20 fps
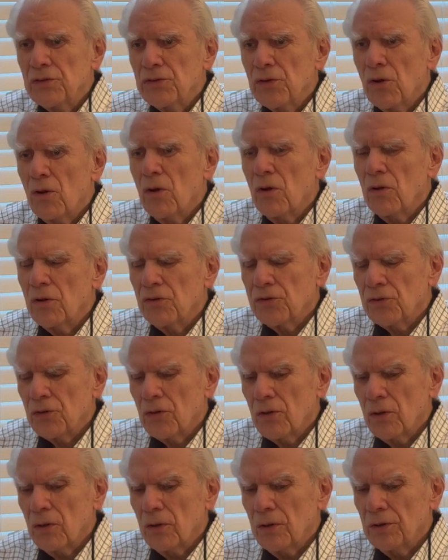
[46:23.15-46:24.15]
all
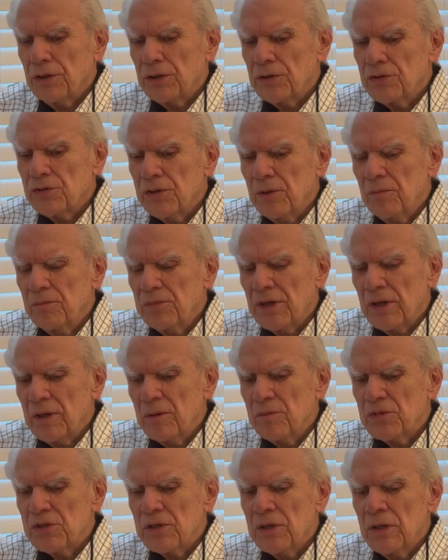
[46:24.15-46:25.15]
called it
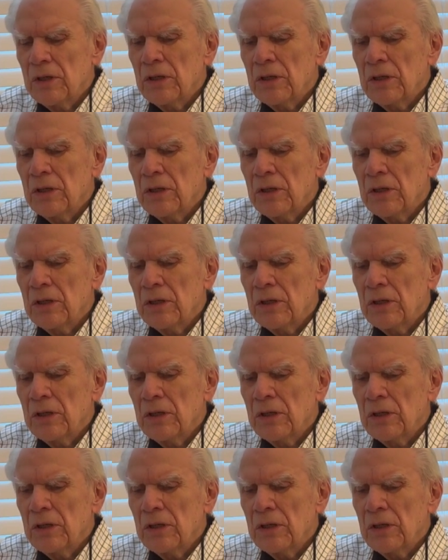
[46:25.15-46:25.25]
sometimes